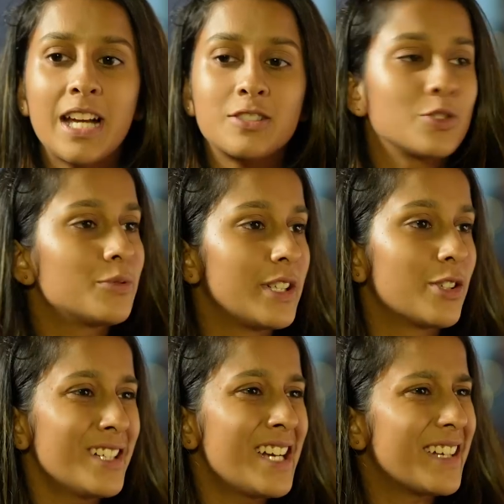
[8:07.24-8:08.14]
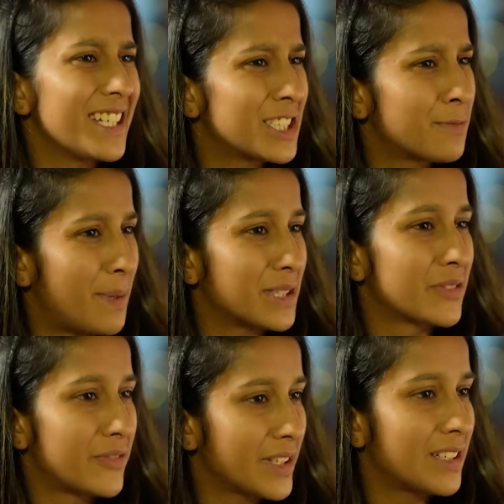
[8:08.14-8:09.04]
Yeah, so we don't have any
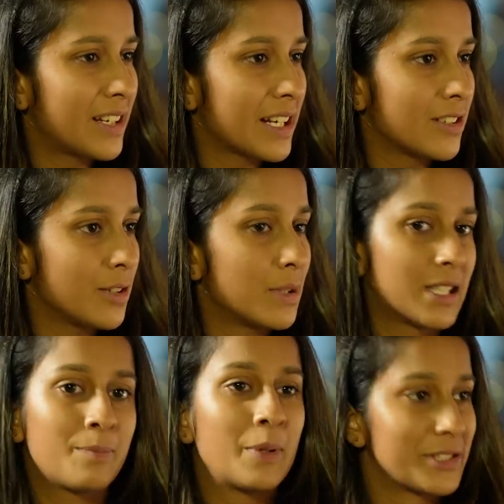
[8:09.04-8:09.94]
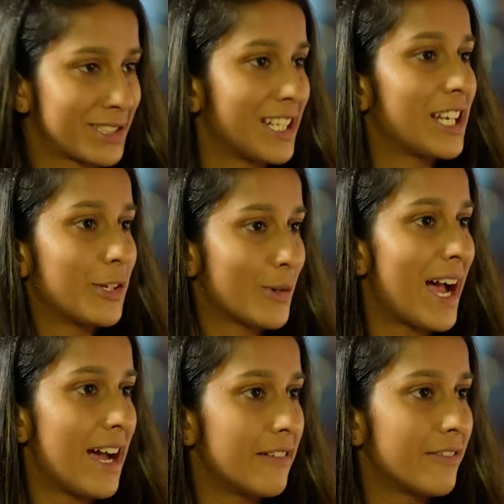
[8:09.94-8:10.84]
specific trainer, but personally you
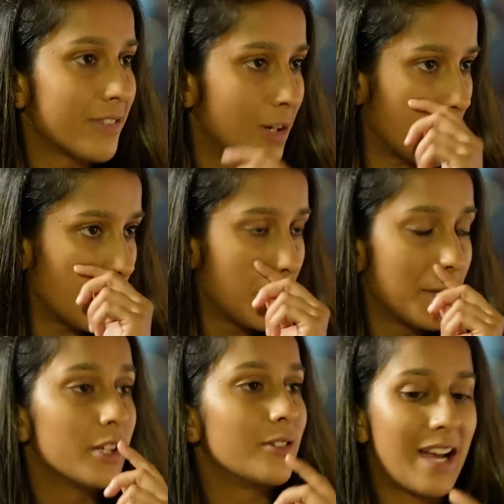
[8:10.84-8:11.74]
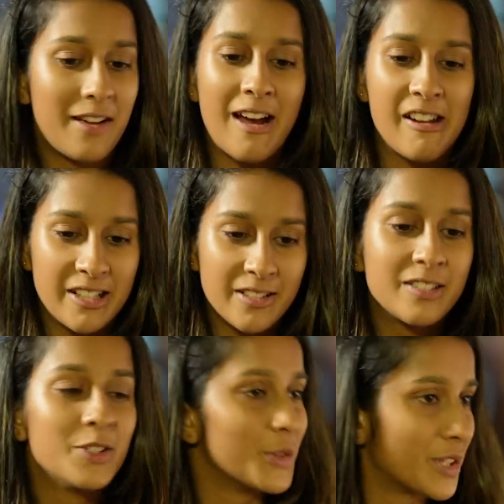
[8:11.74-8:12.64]
have, uh, of course. You, I hired a
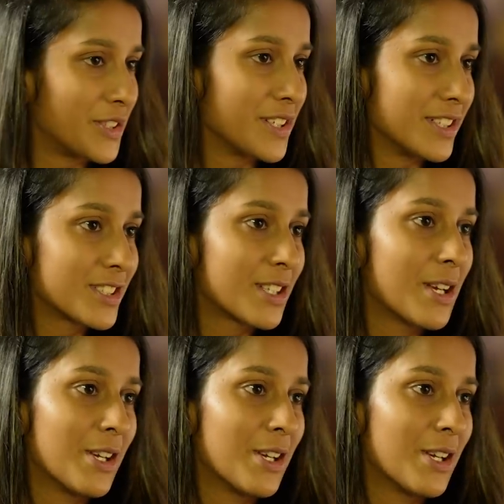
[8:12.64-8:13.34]
nutritionist